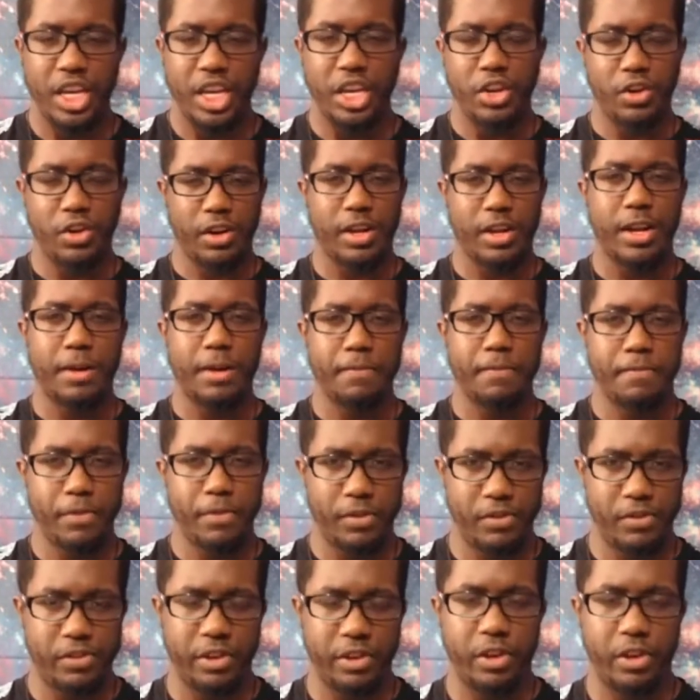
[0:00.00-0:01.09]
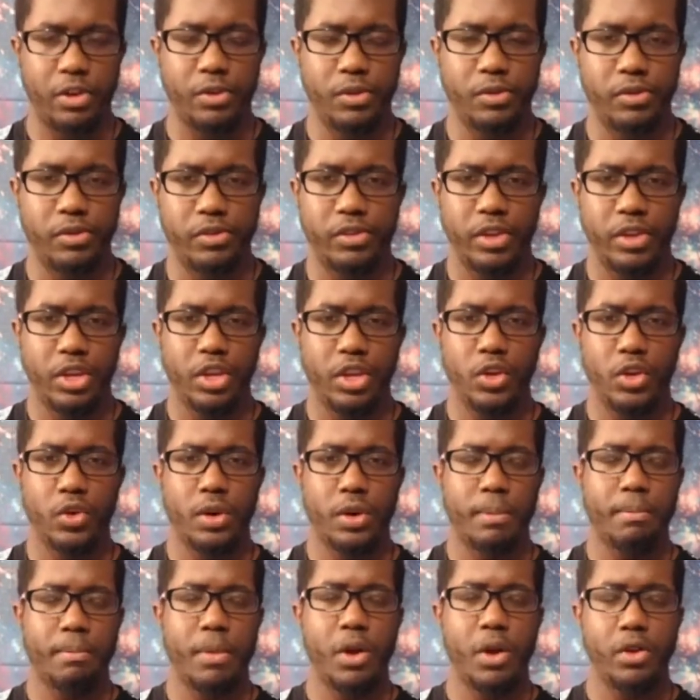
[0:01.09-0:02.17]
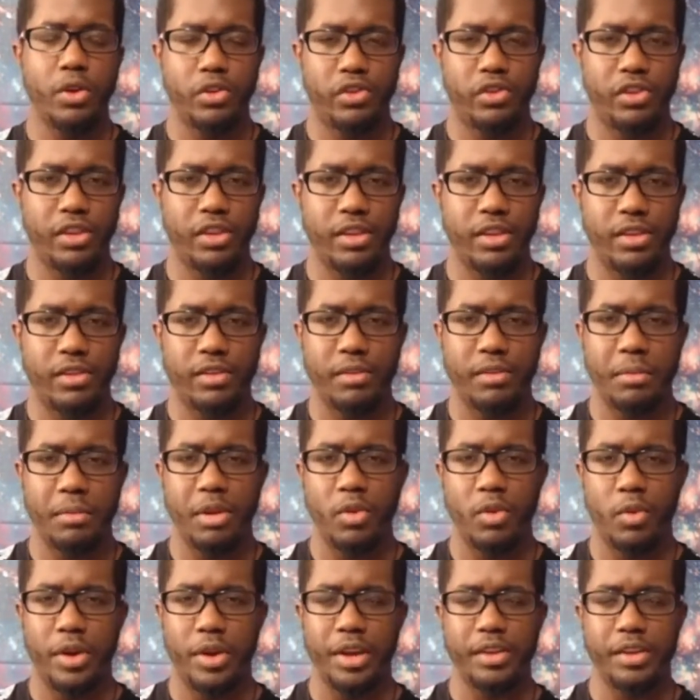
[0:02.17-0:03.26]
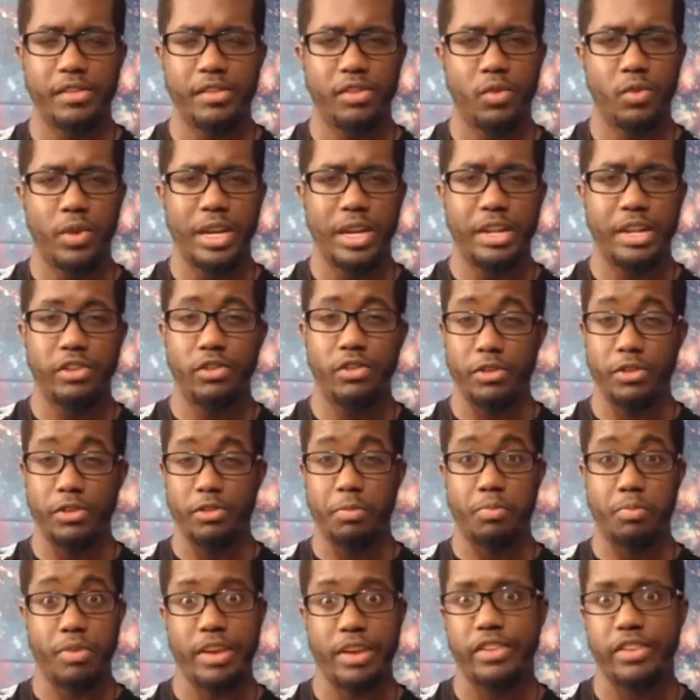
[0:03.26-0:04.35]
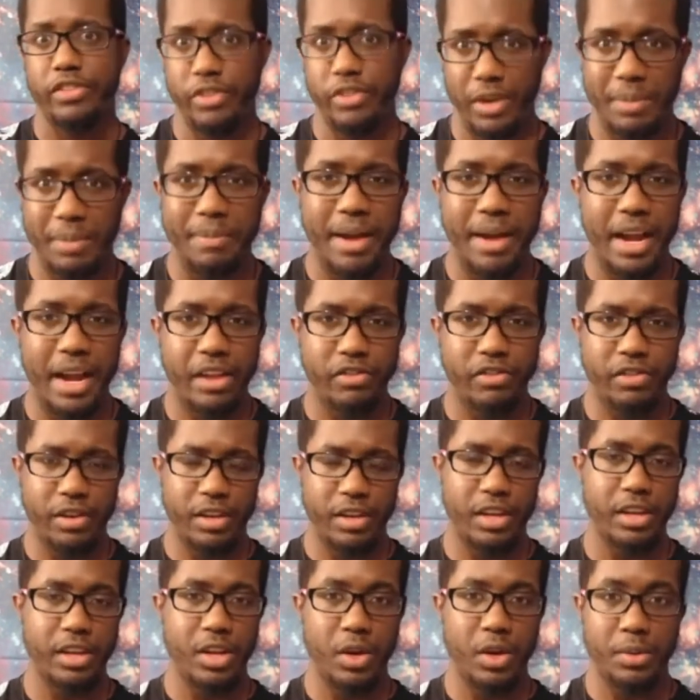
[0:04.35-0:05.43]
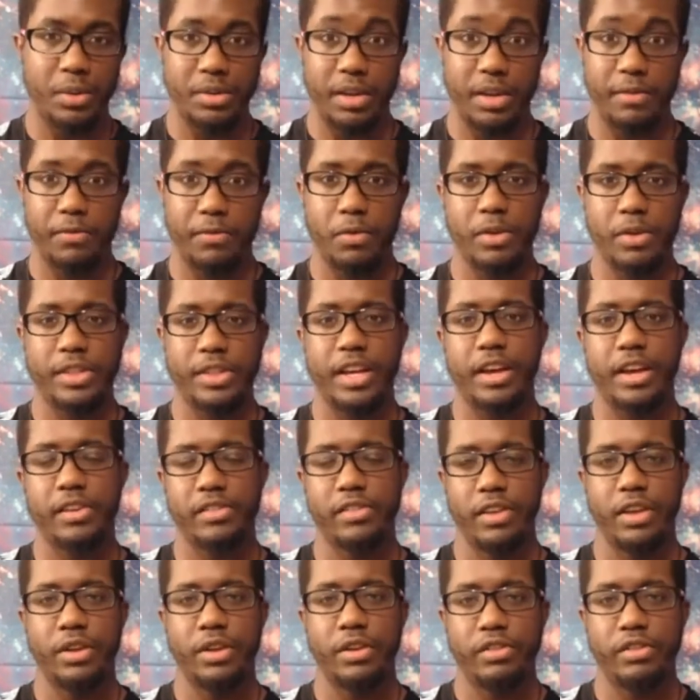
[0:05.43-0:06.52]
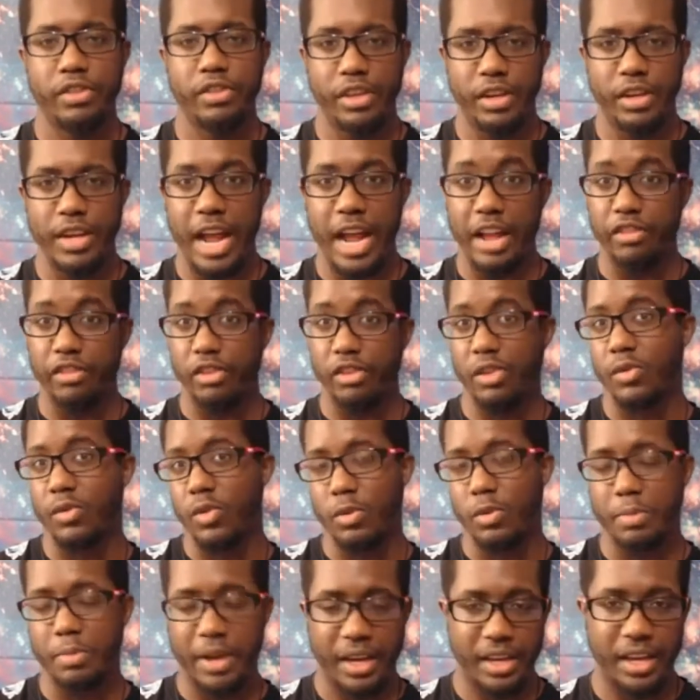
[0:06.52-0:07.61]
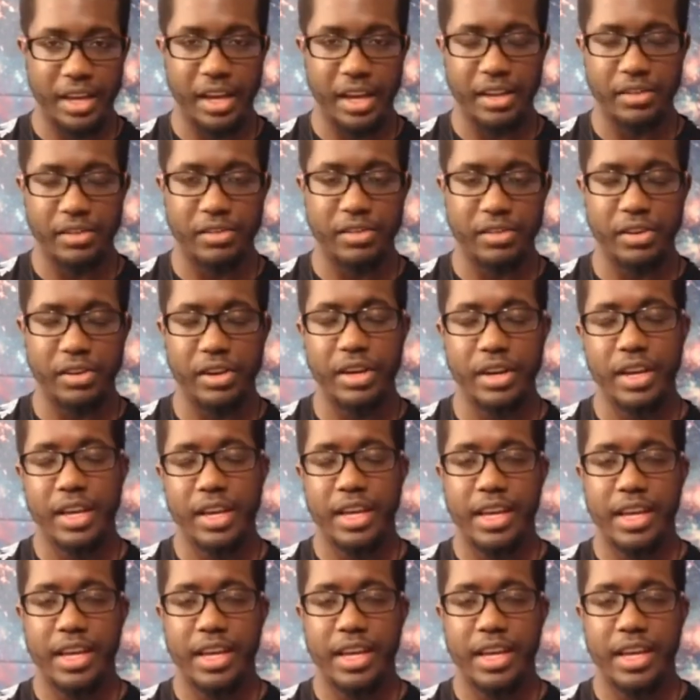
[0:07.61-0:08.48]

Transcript: your comfort zones, your emotions, in many ways, the way that you express your magic, you know, with that fourth house energy naturally ruled by Cancer.